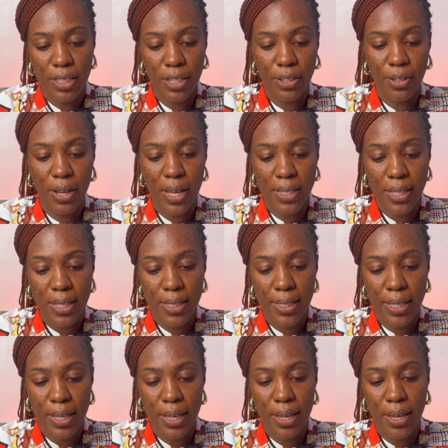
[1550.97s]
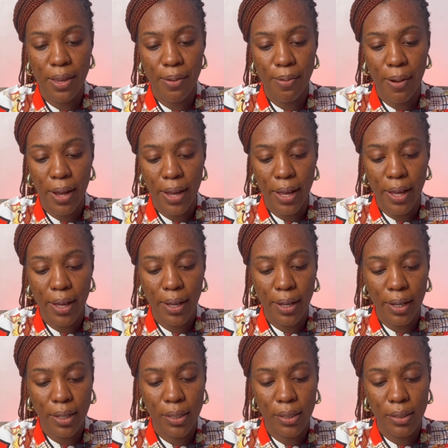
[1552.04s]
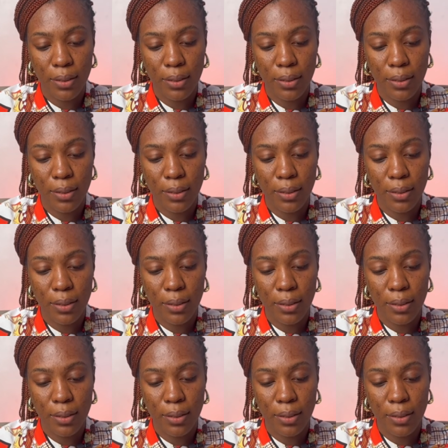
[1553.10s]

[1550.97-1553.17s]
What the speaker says: in your SSC, WAEC,